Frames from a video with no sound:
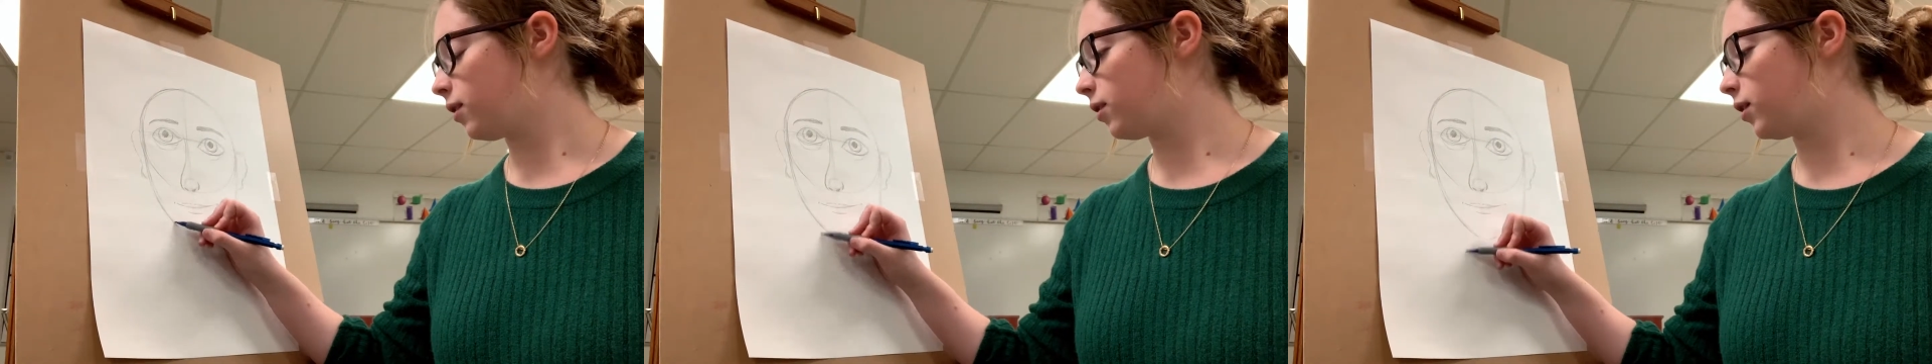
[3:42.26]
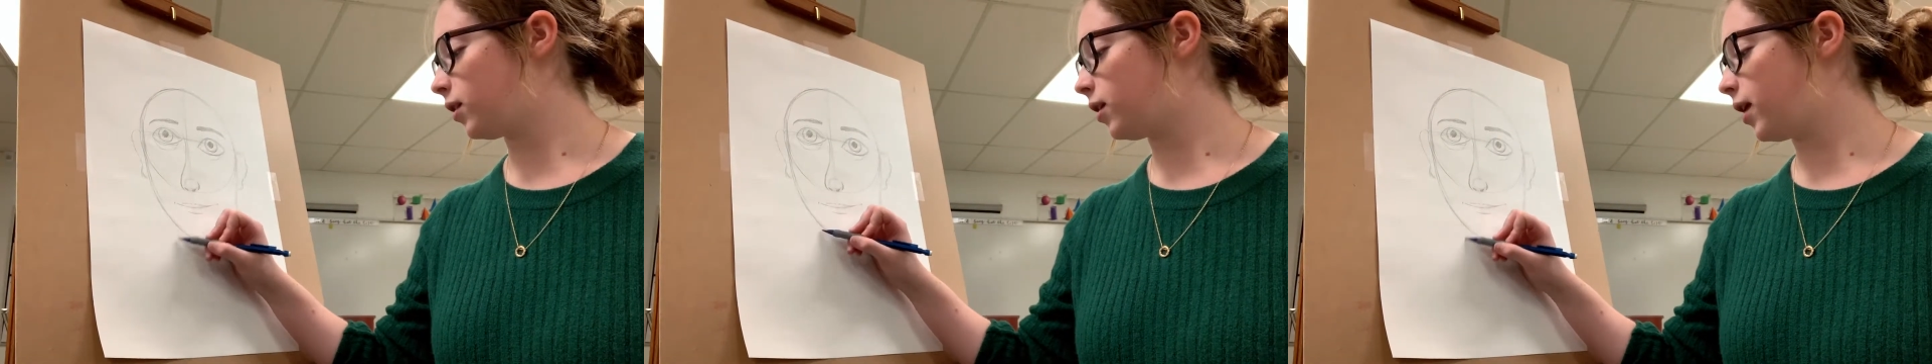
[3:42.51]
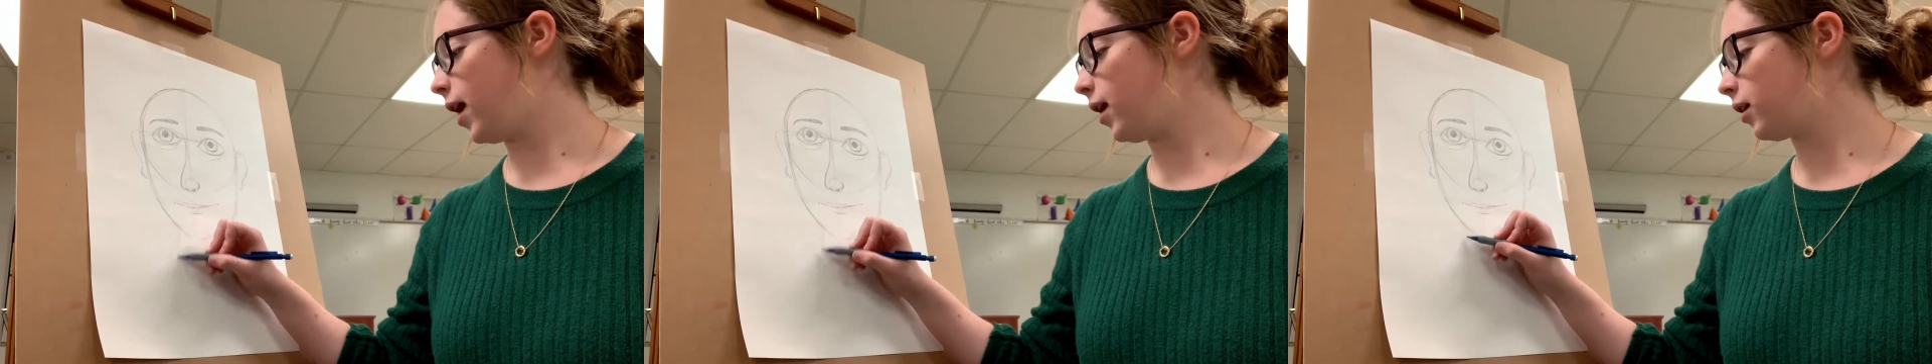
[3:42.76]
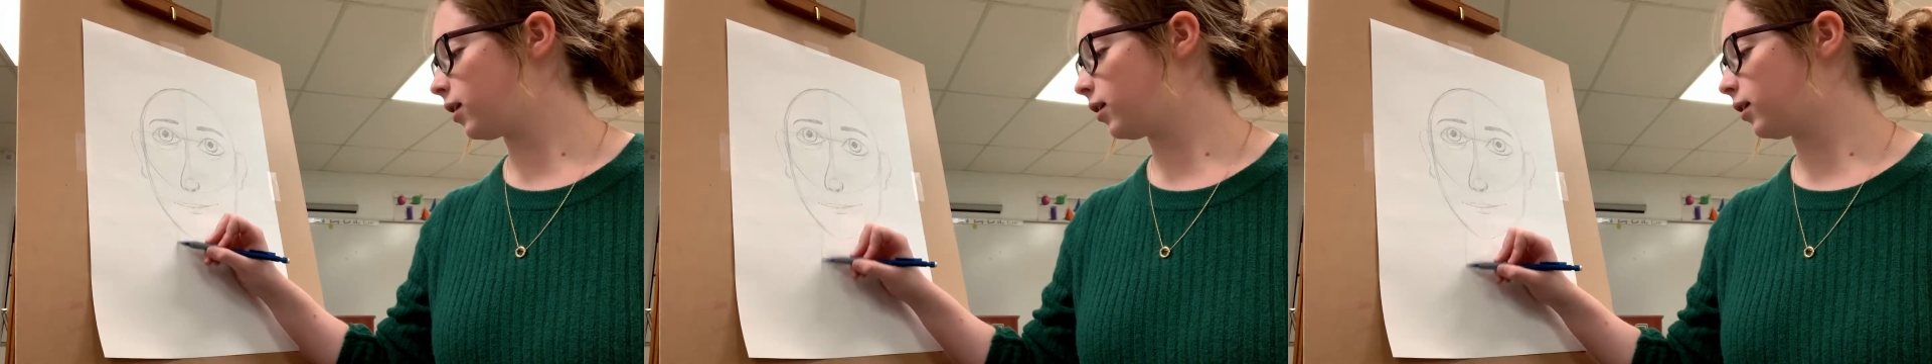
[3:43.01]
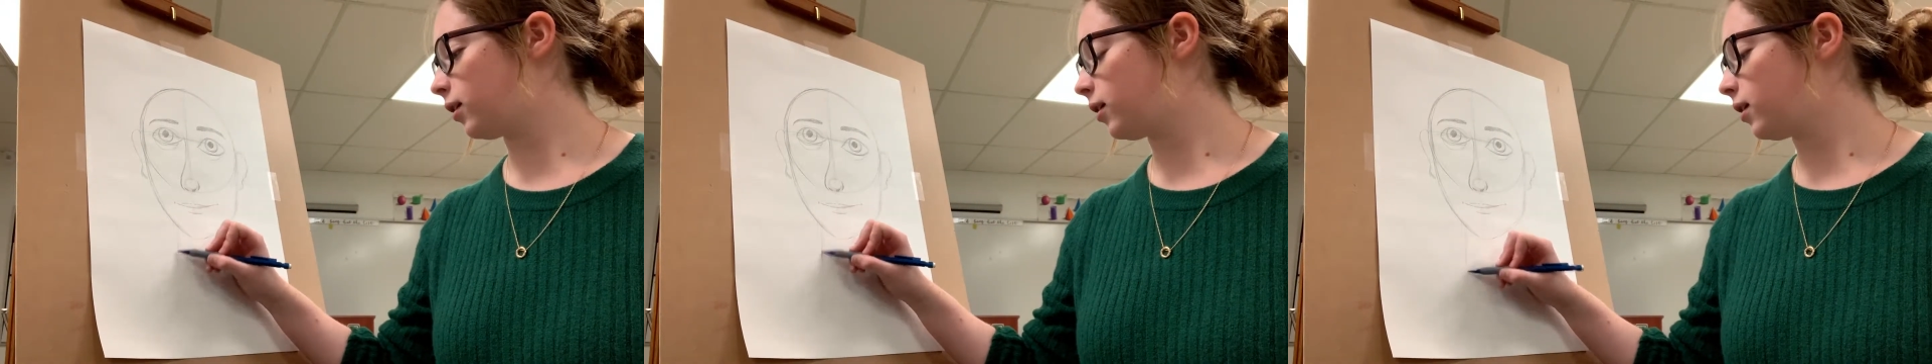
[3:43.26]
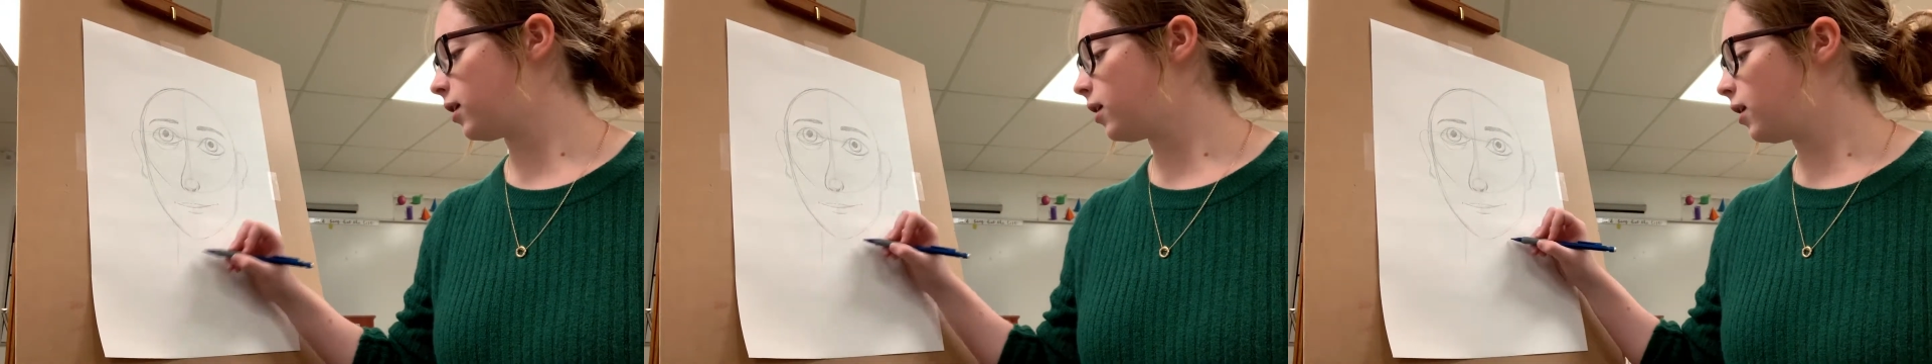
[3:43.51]
The neck
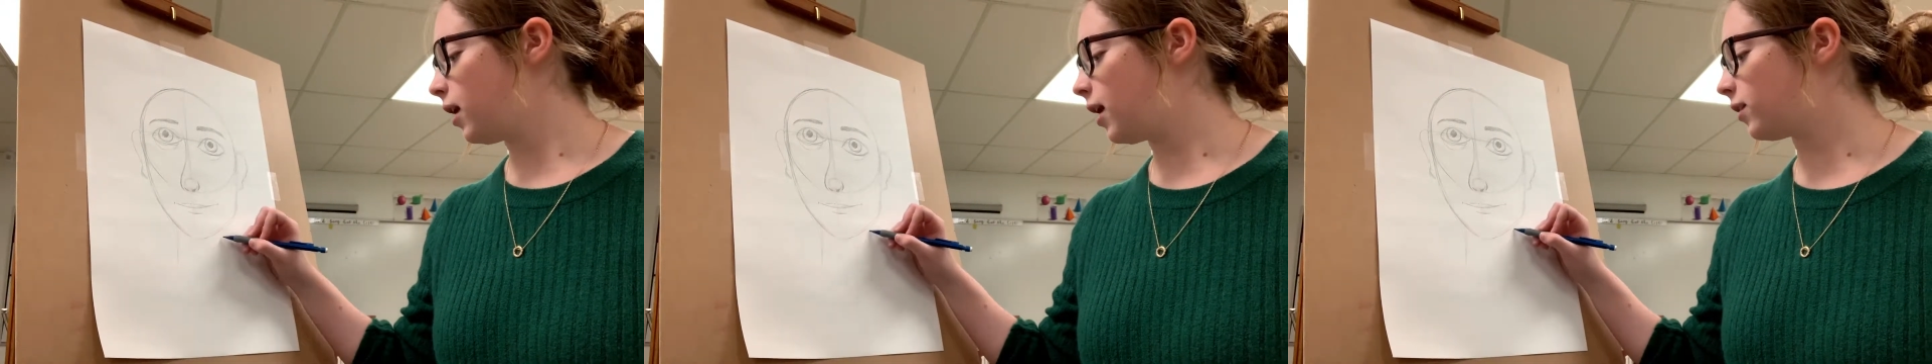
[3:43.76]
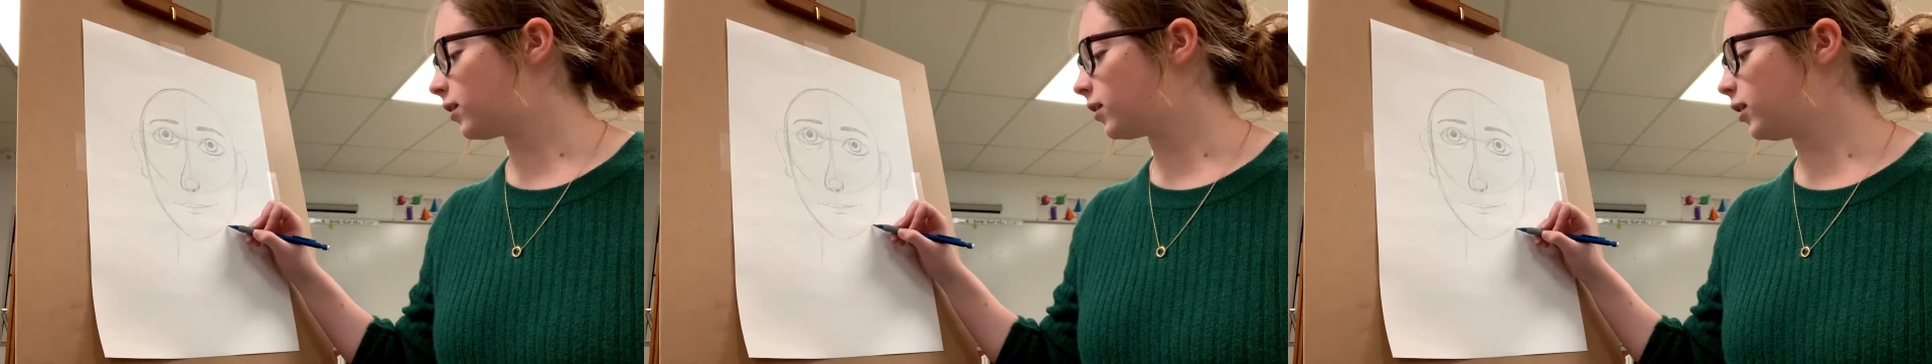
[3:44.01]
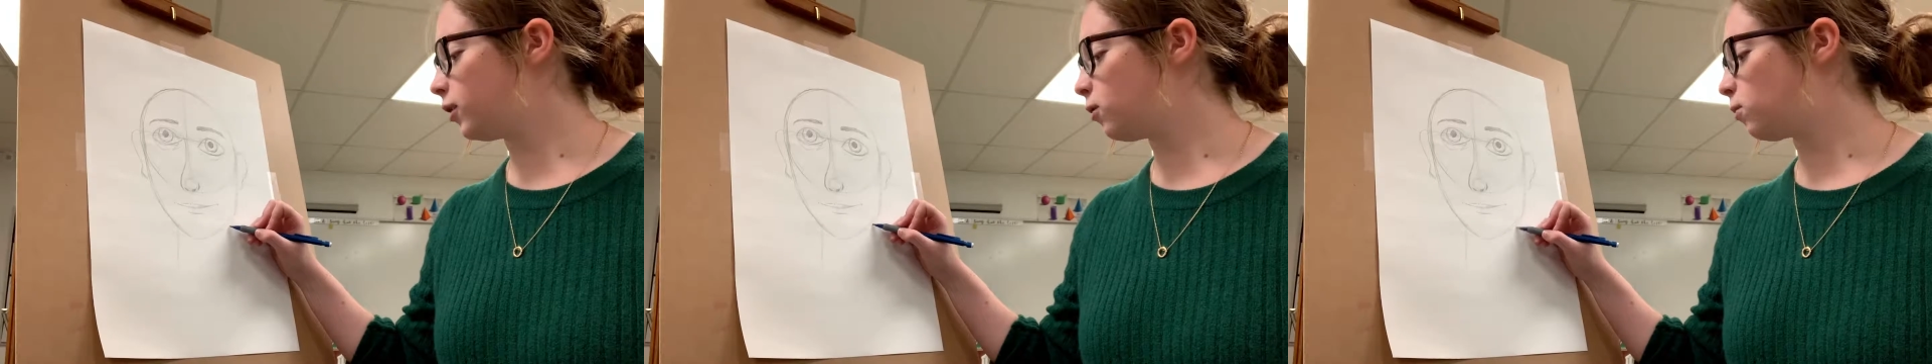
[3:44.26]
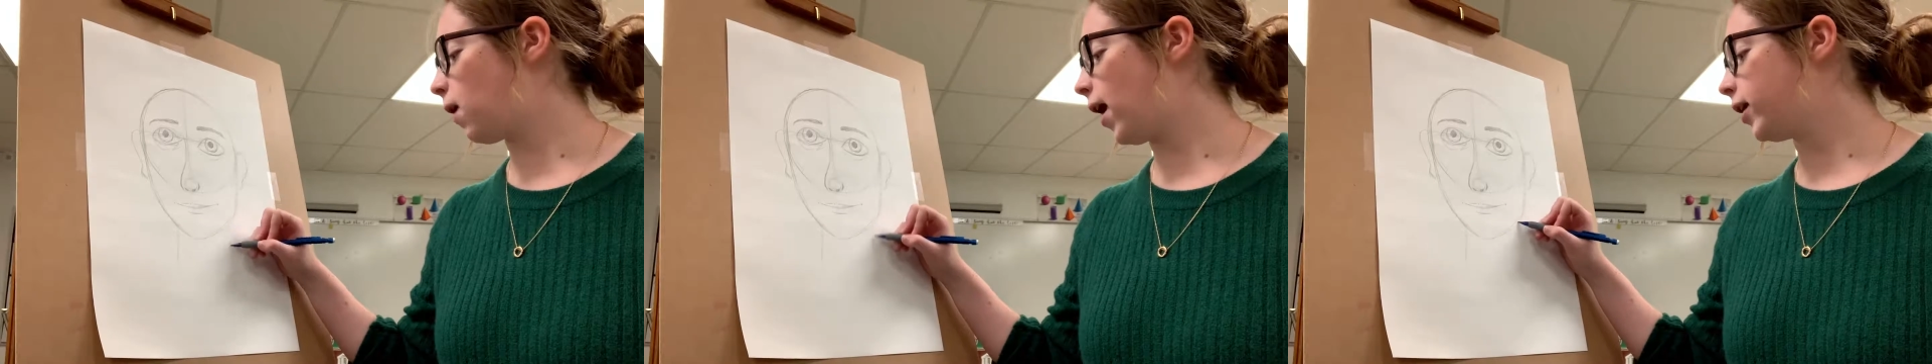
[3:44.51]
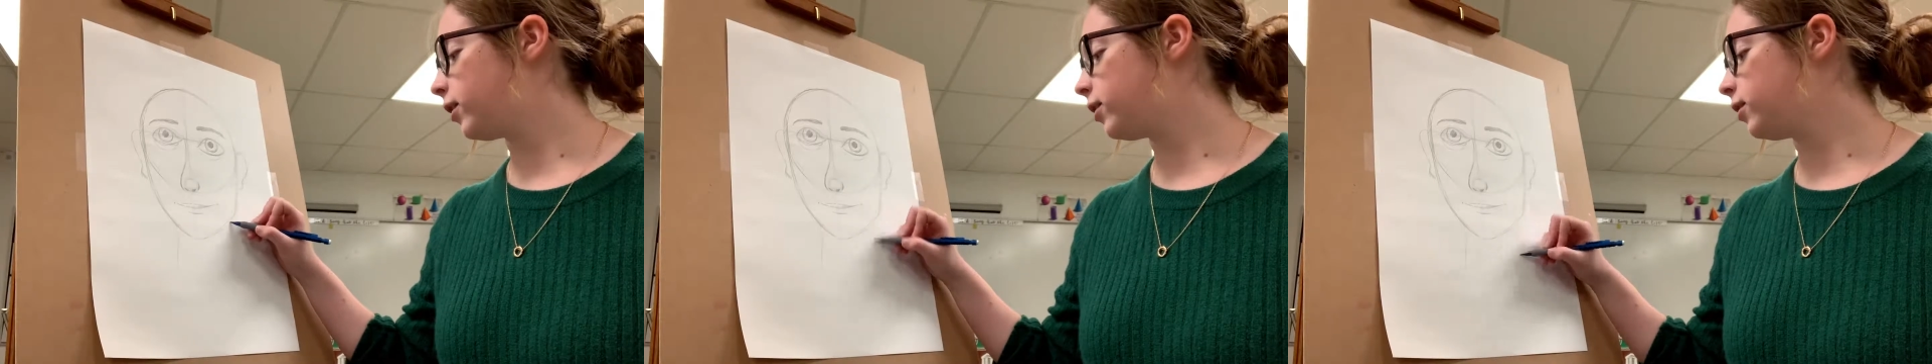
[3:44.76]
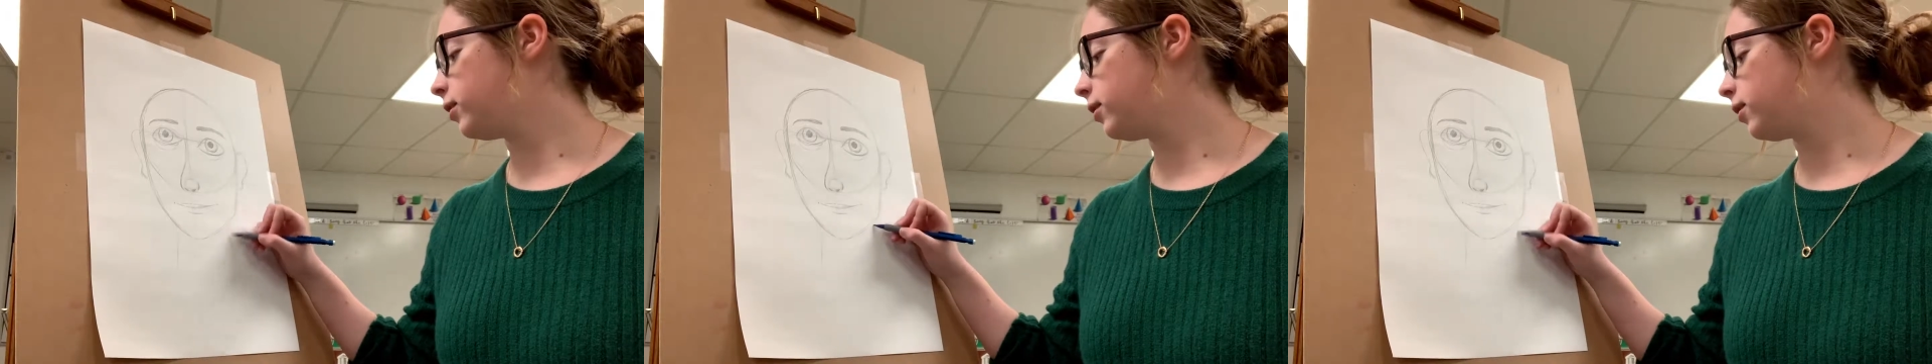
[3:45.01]
is a little wider